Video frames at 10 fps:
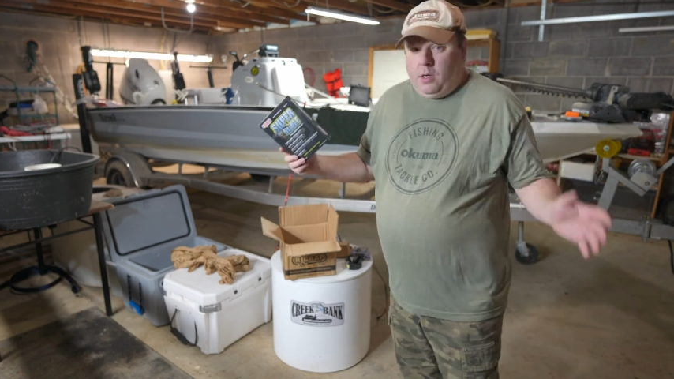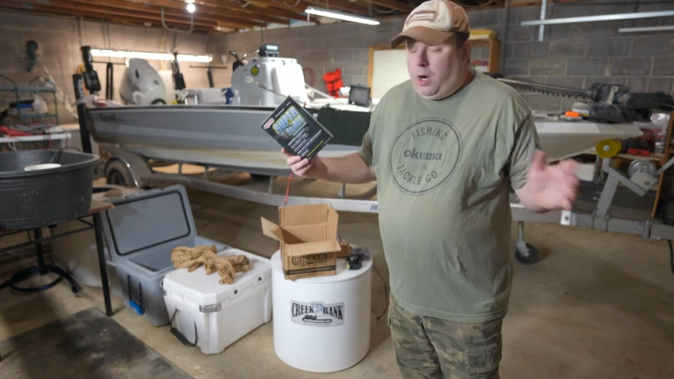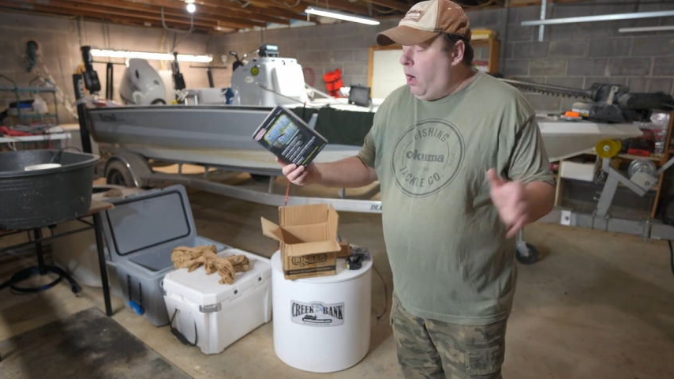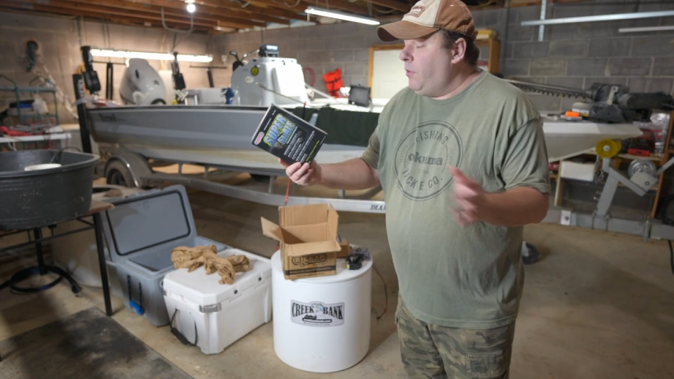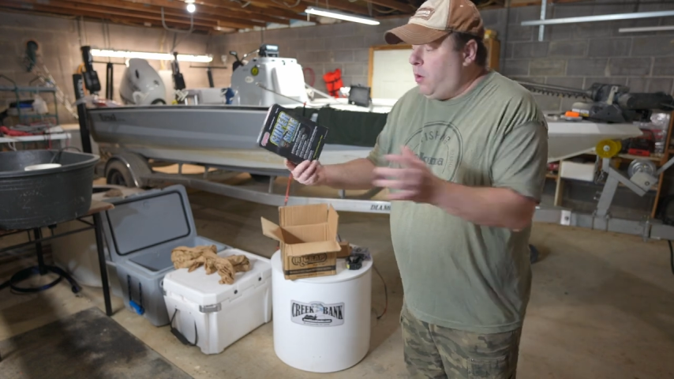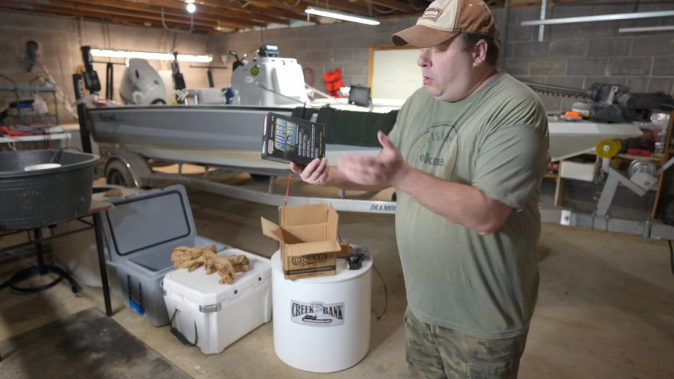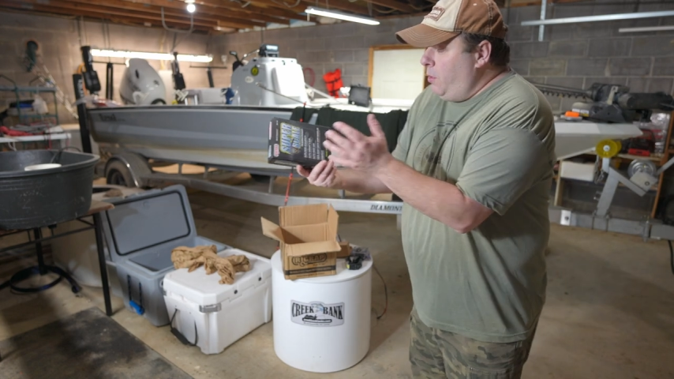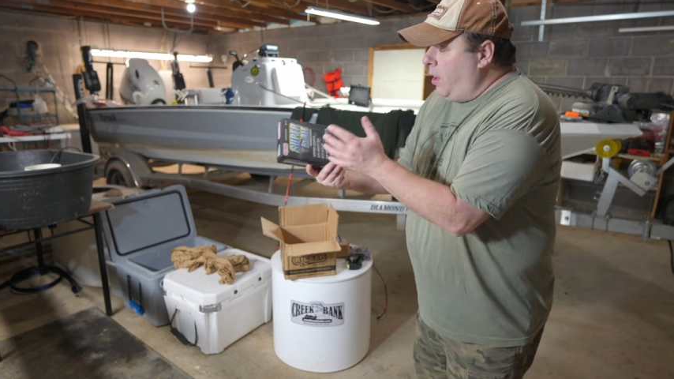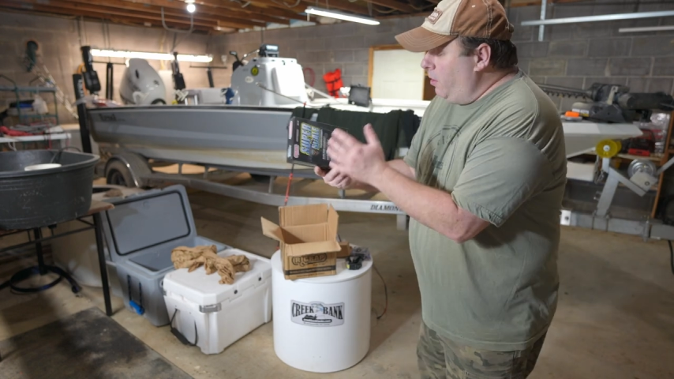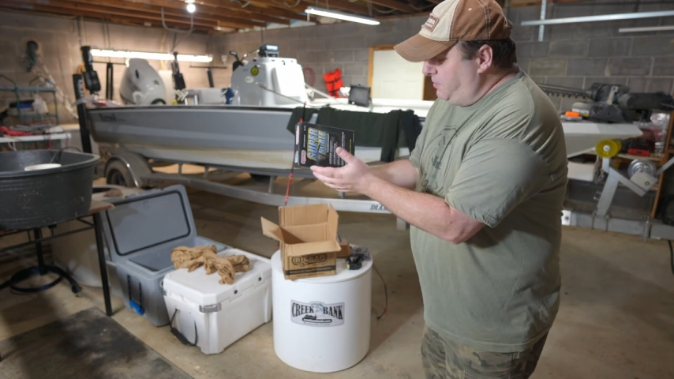Although, who
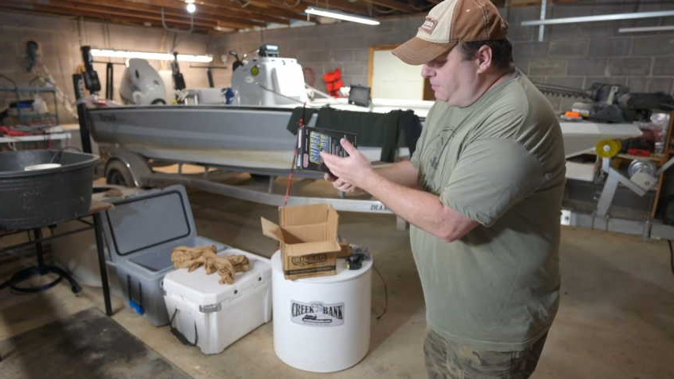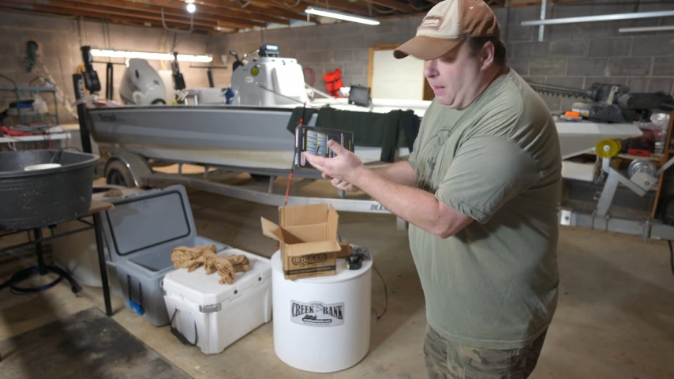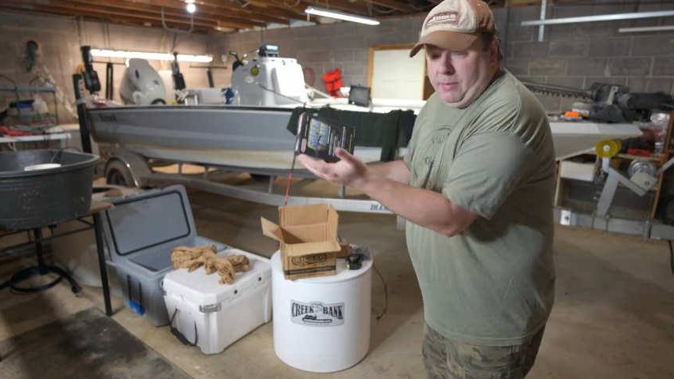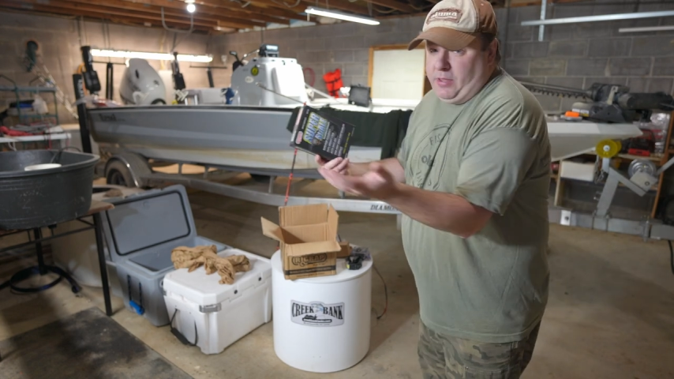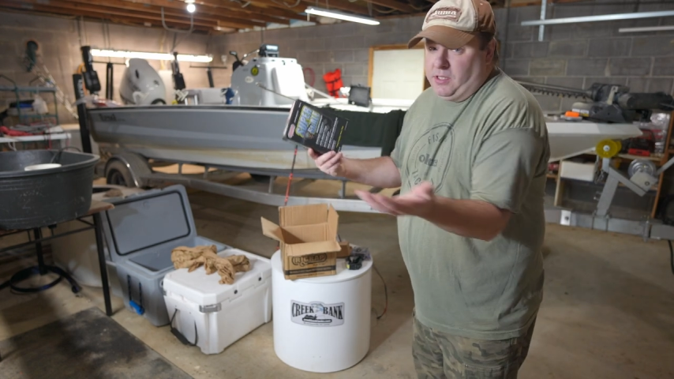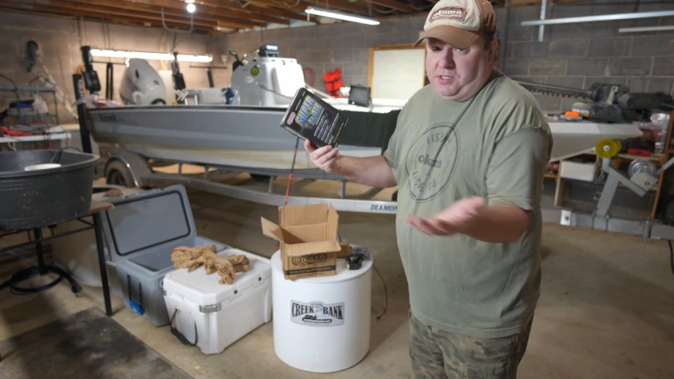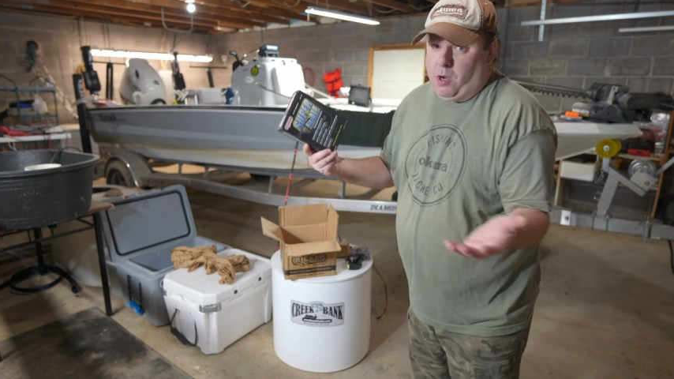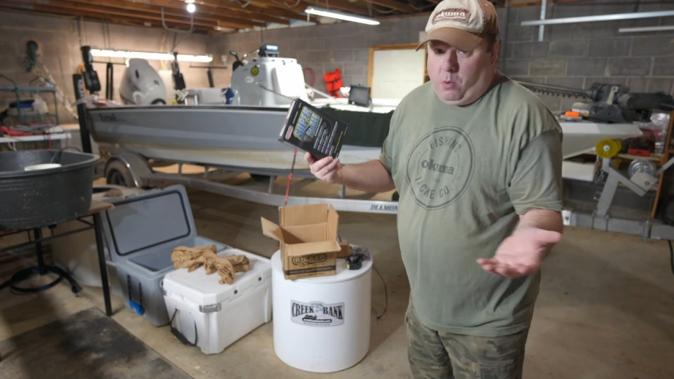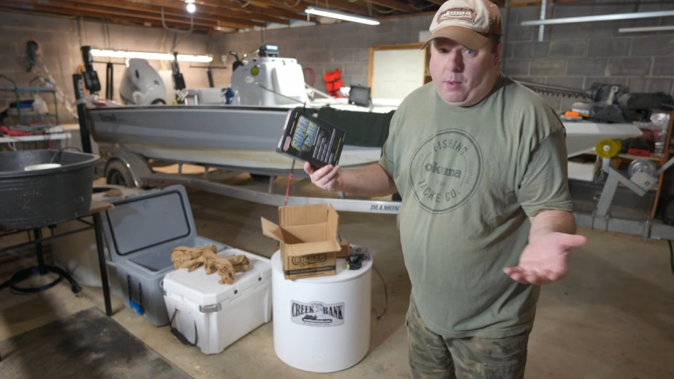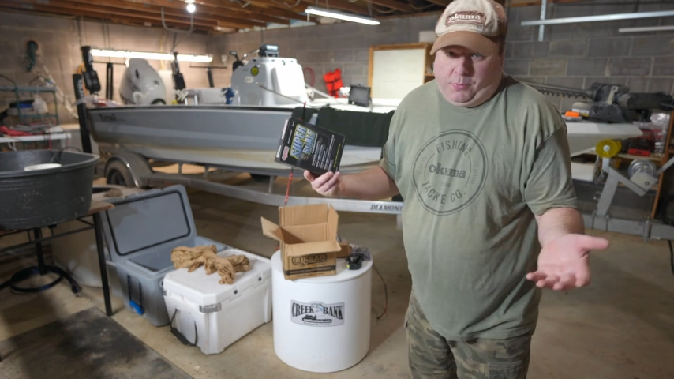knows, maybe these
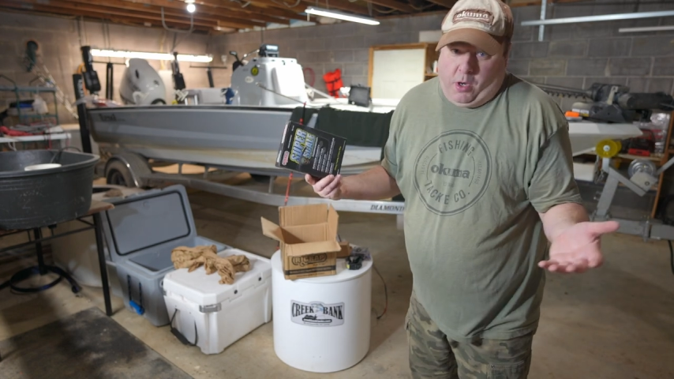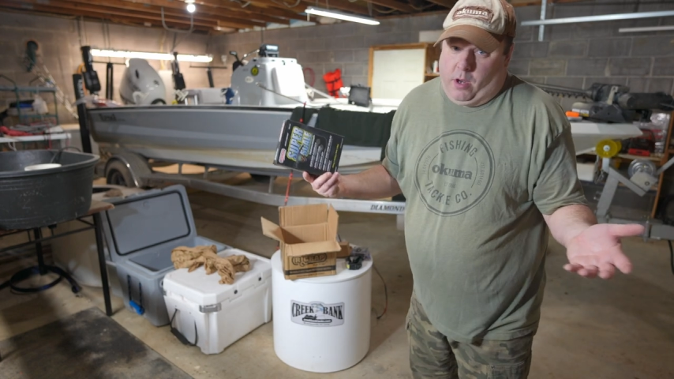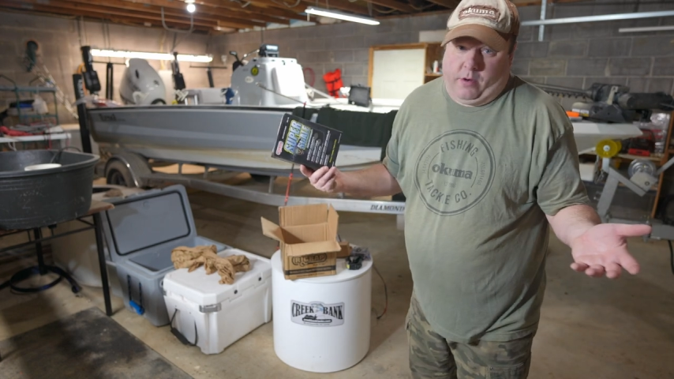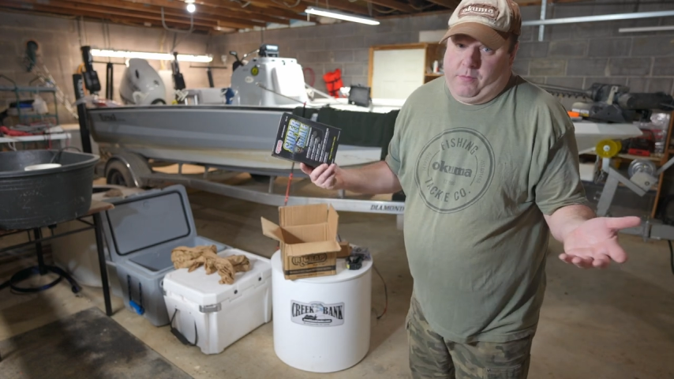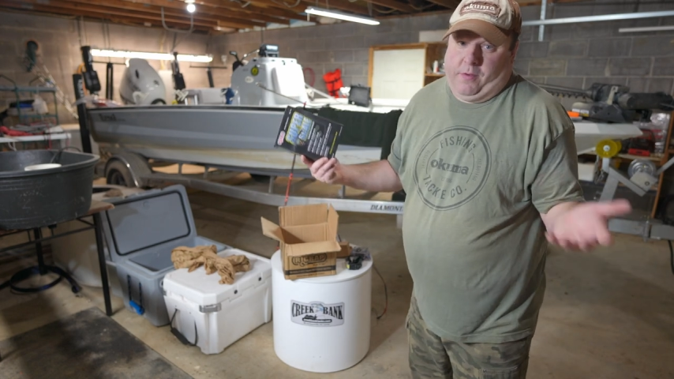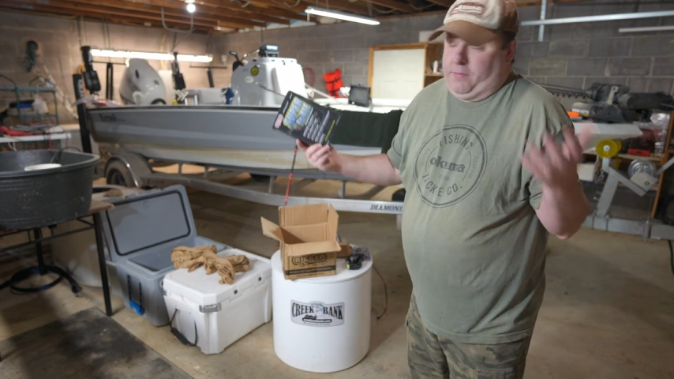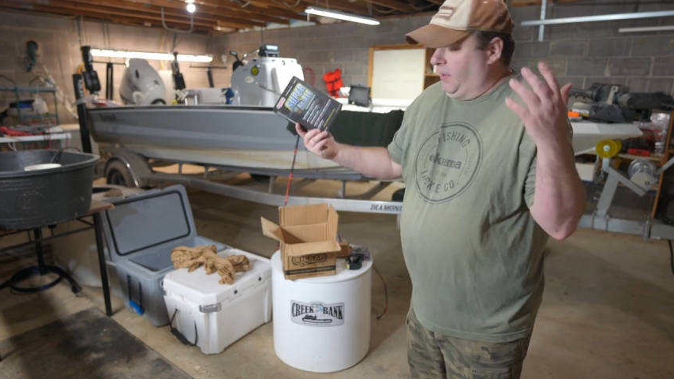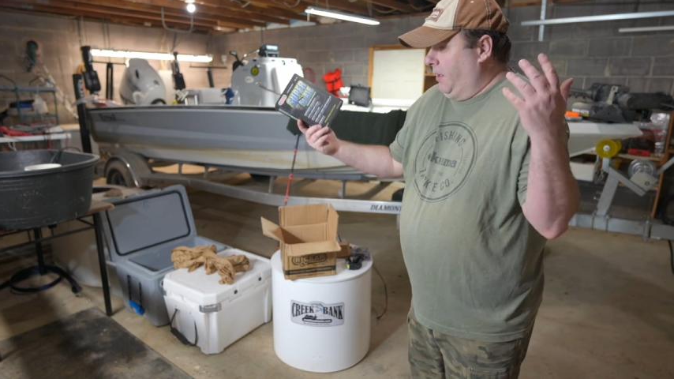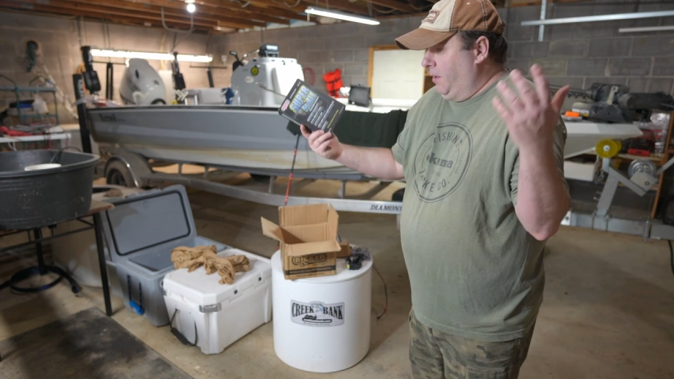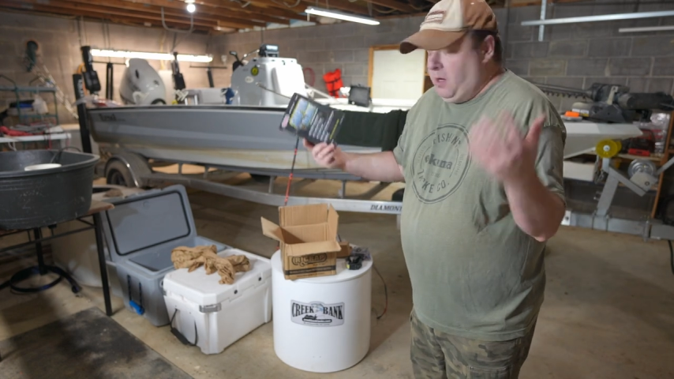go up to
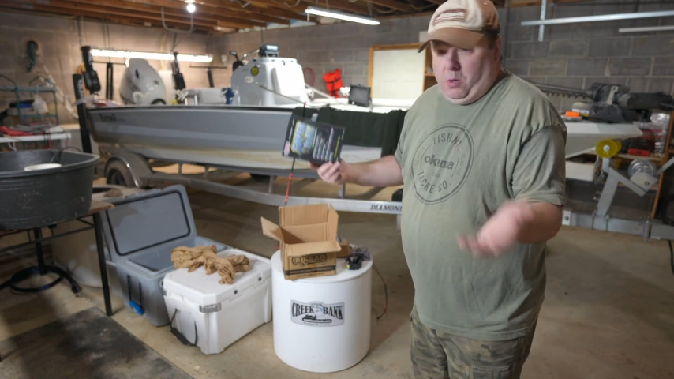150.